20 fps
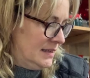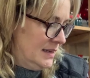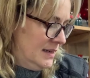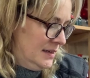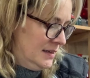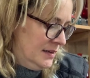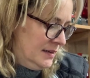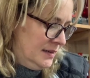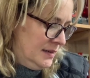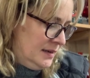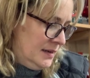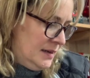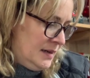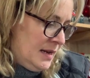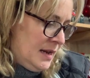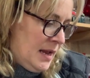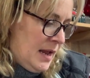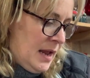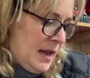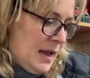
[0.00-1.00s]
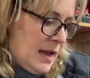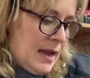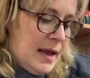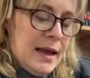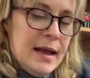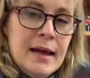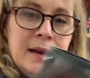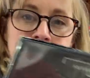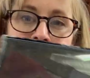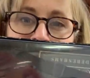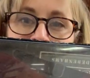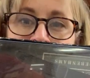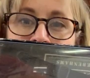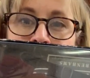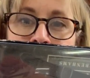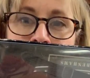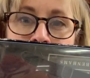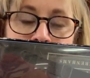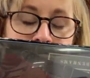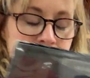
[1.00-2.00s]
it? And a red
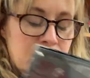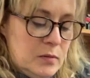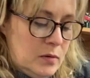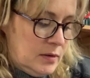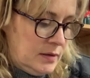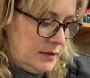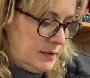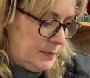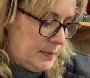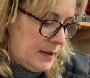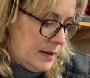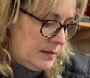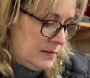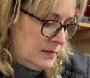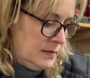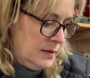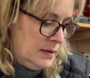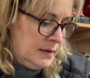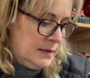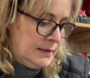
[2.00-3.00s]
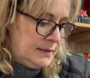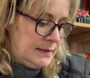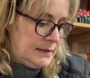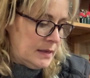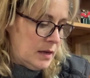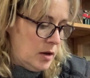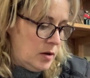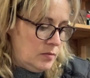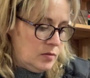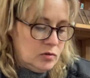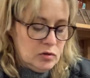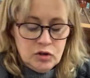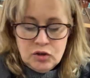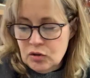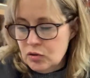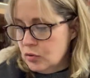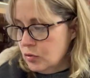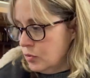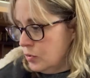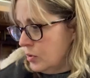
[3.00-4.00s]
velvet one as well. So I'm not
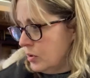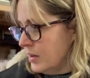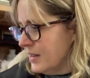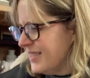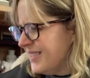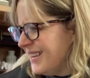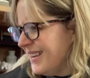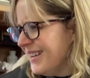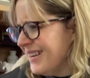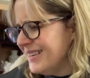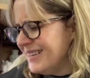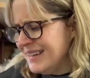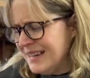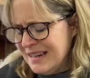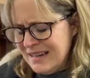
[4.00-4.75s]
sure. I think I